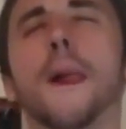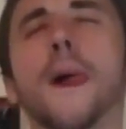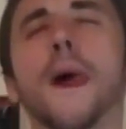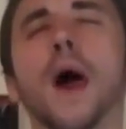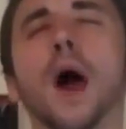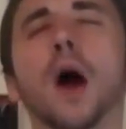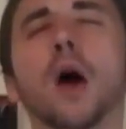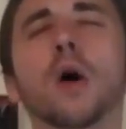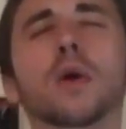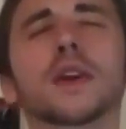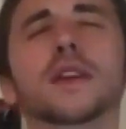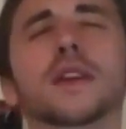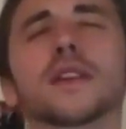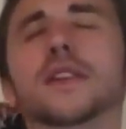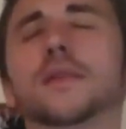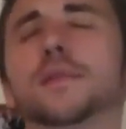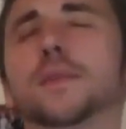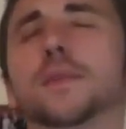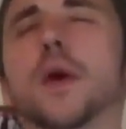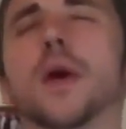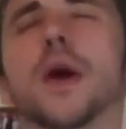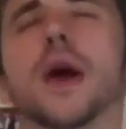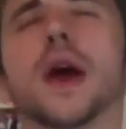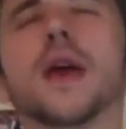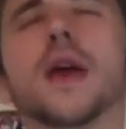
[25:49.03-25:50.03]
Holy
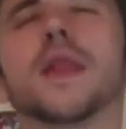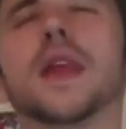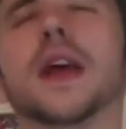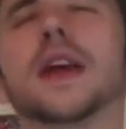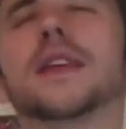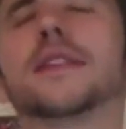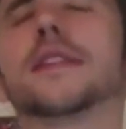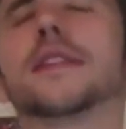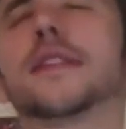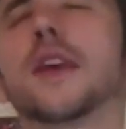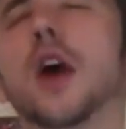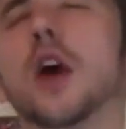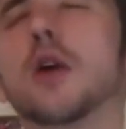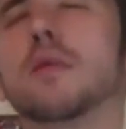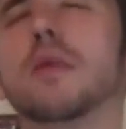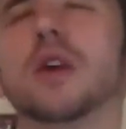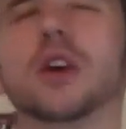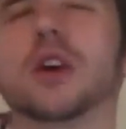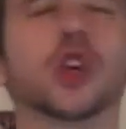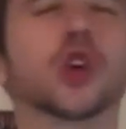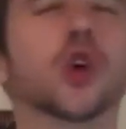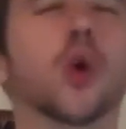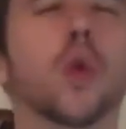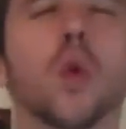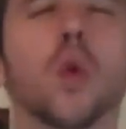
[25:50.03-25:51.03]
Spirit, there's so
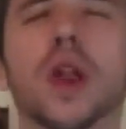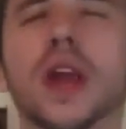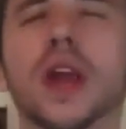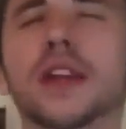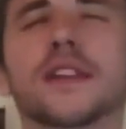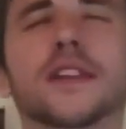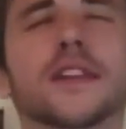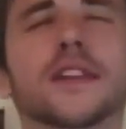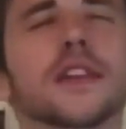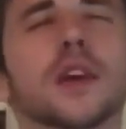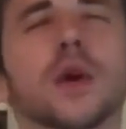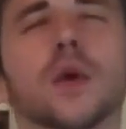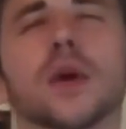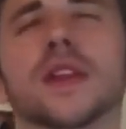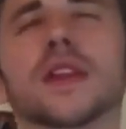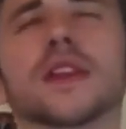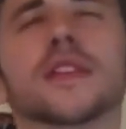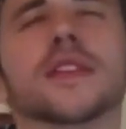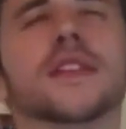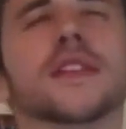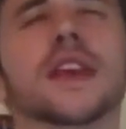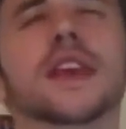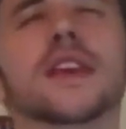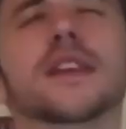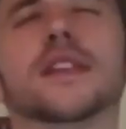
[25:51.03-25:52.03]
much you're wanting to do in this
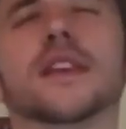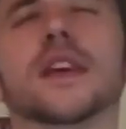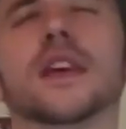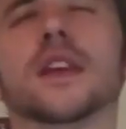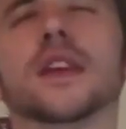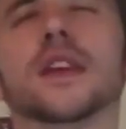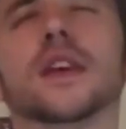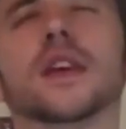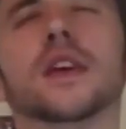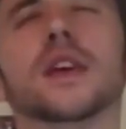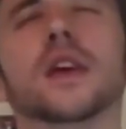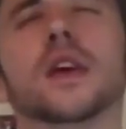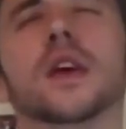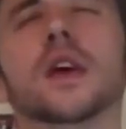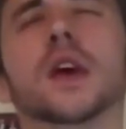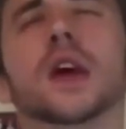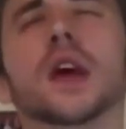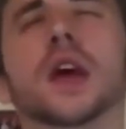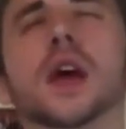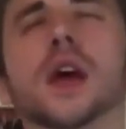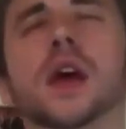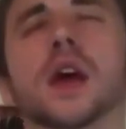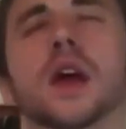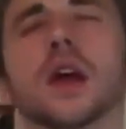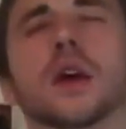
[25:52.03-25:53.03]
season.
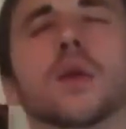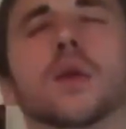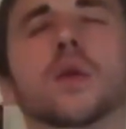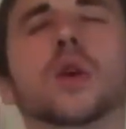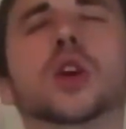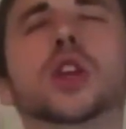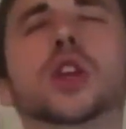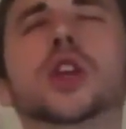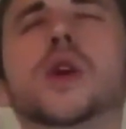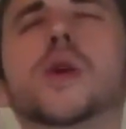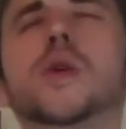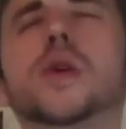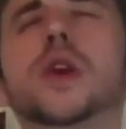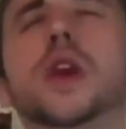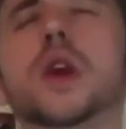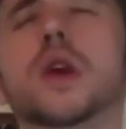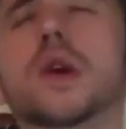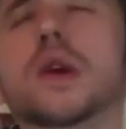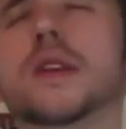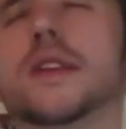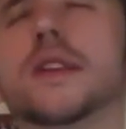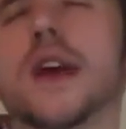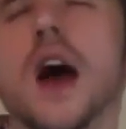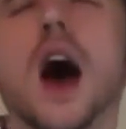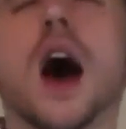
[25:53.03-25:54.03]
Would you
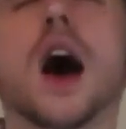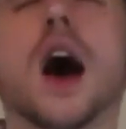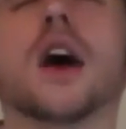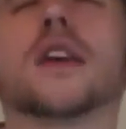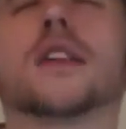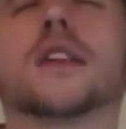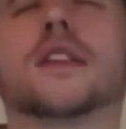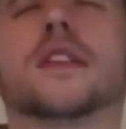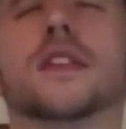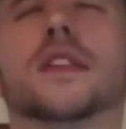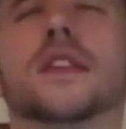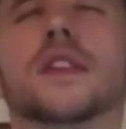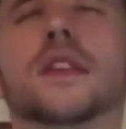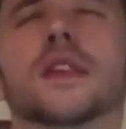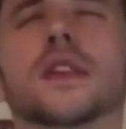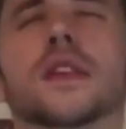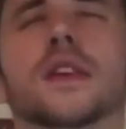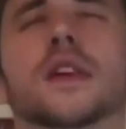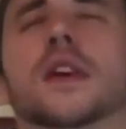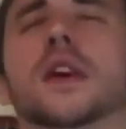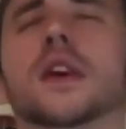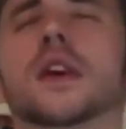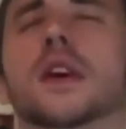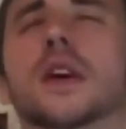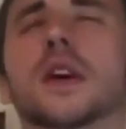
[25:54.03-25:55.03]
use us?
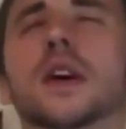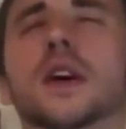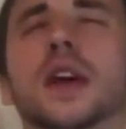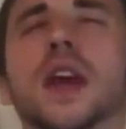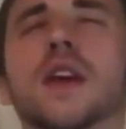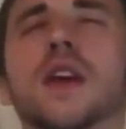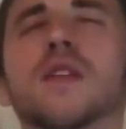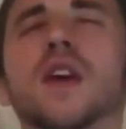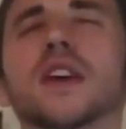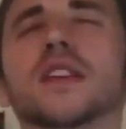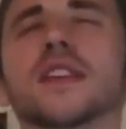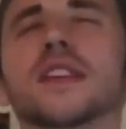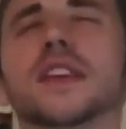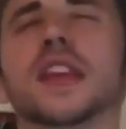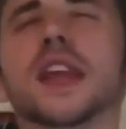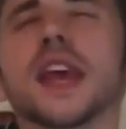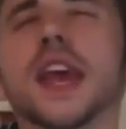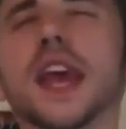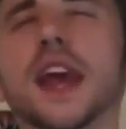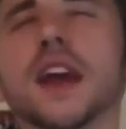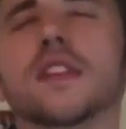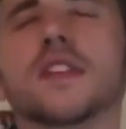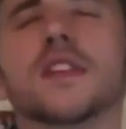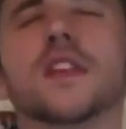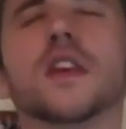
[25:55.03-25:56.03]
Give us an
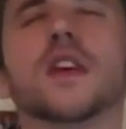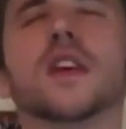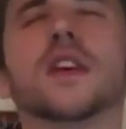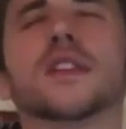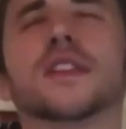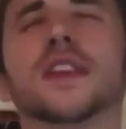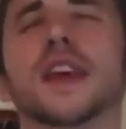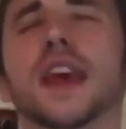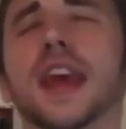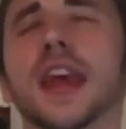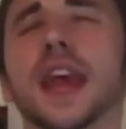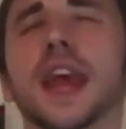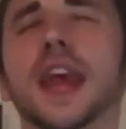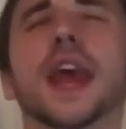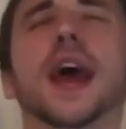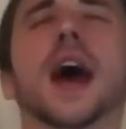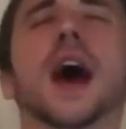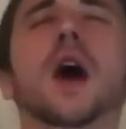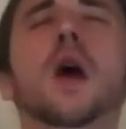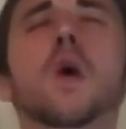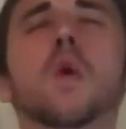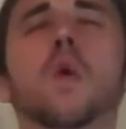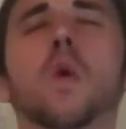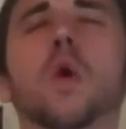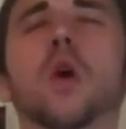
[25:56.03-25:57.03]
ear to
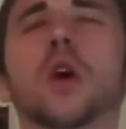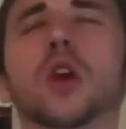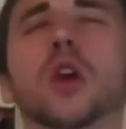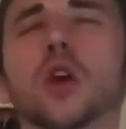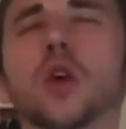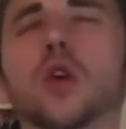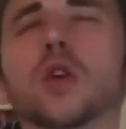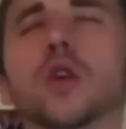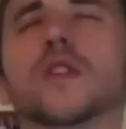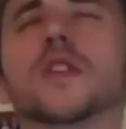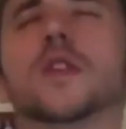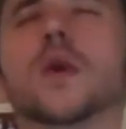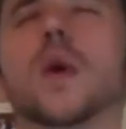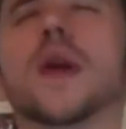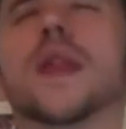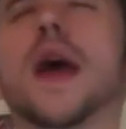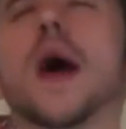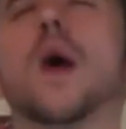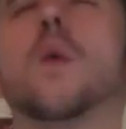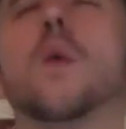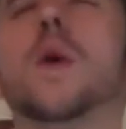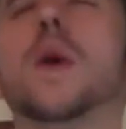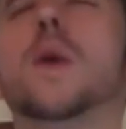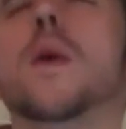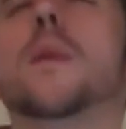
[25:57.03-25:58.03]
hear what you're doing,
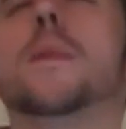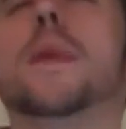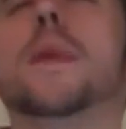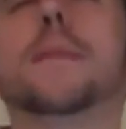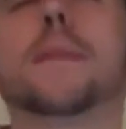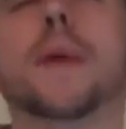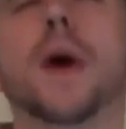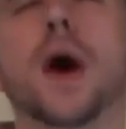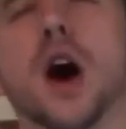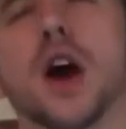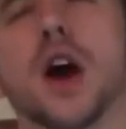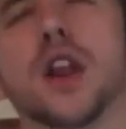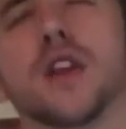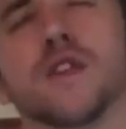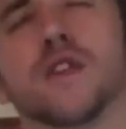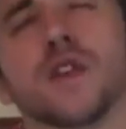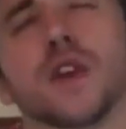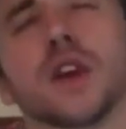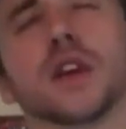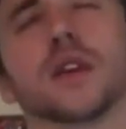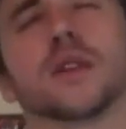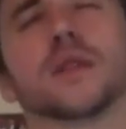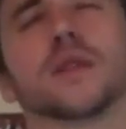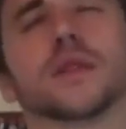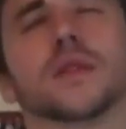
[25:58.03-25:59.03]
that we would be part of
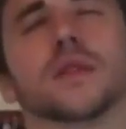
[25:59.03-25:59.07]
it.